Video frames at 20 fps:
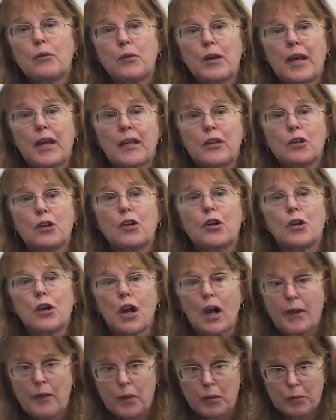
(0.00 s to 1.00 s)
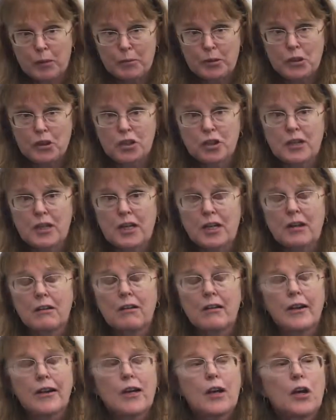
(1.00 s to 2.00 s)
and gotten women to
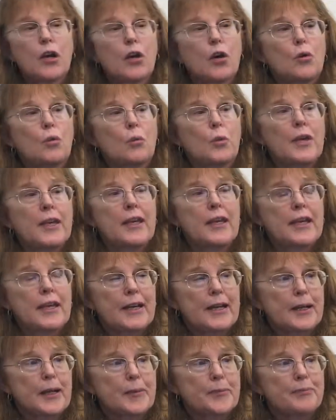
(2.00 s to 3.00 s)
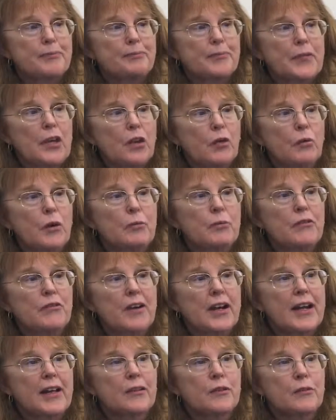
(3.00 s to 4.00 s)
care. We
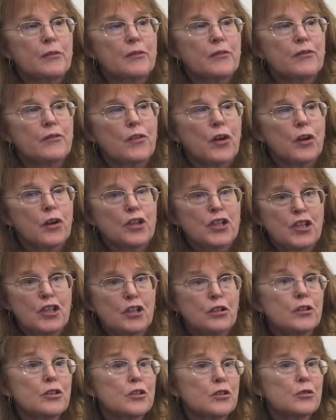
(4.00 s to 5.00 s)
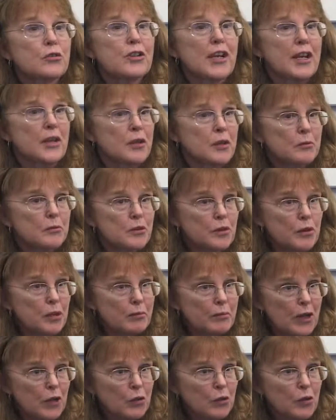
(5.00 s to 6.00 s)
provide volunteers who take them to
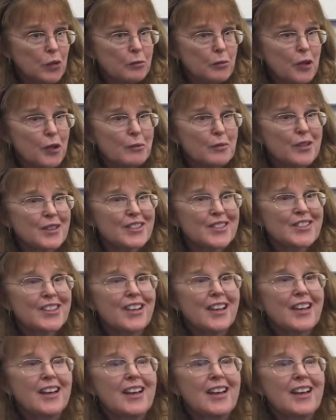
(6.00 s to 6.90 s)
their medical appointments.